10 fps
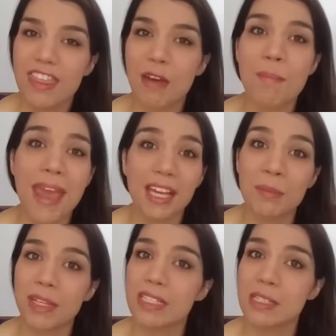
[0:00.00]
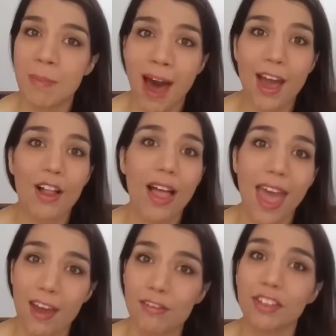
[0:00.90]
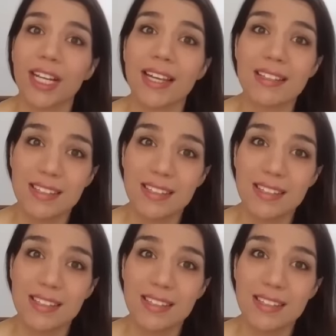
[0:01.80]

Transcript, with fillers: that make me smile every